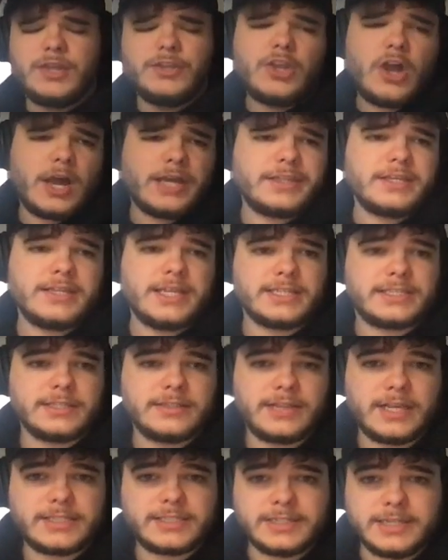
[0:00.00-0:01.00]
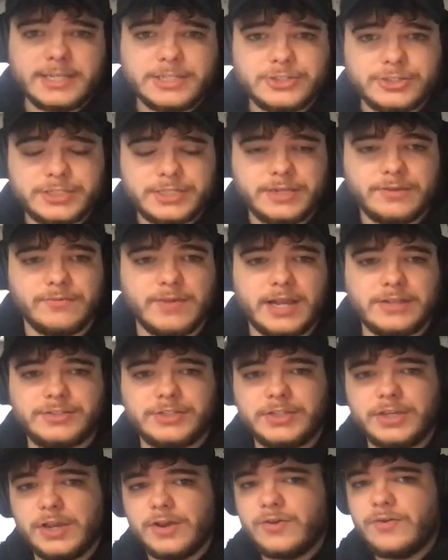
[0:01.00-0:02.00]
No, I think that's an interesting route
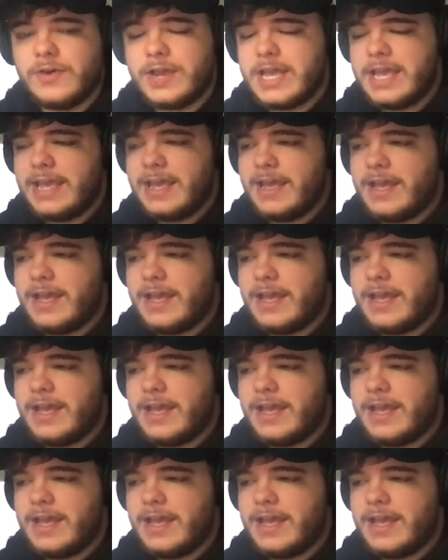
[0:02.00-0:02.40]
to go.